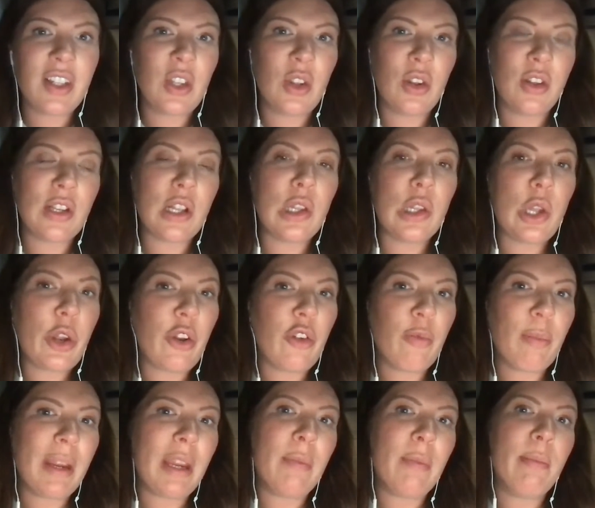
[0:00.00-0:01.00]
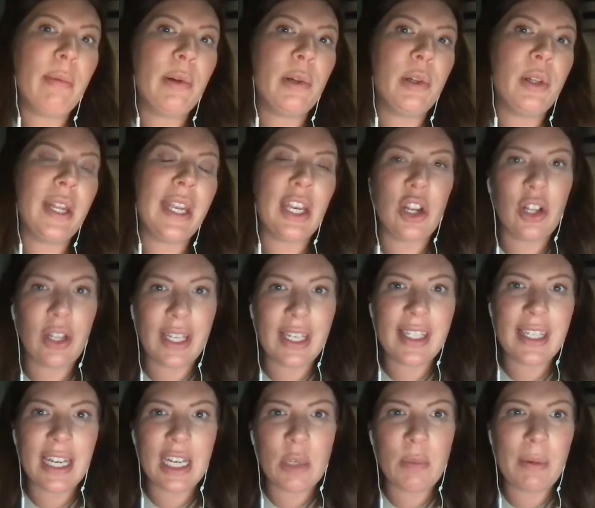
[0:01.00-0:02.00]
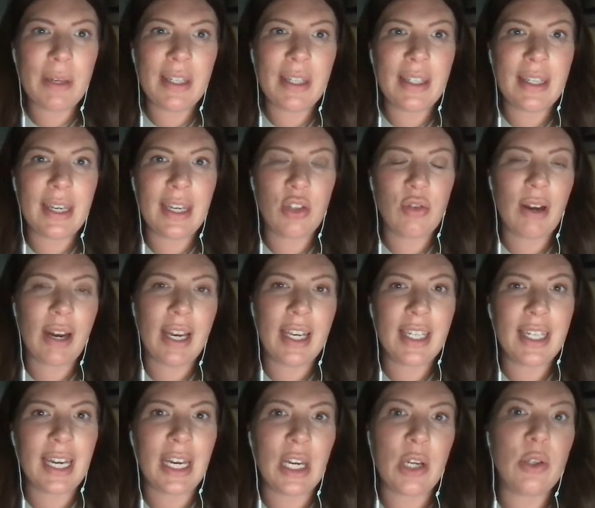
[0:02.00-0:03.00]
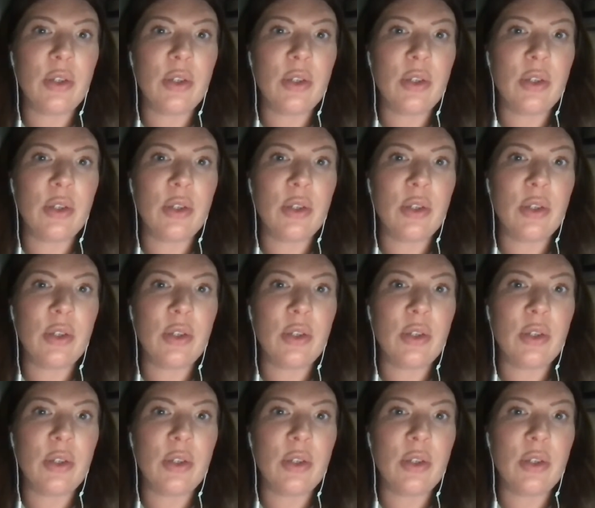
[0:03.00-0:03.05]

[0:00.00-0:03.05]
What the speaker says: There's a lot of people in early stage business trying to get you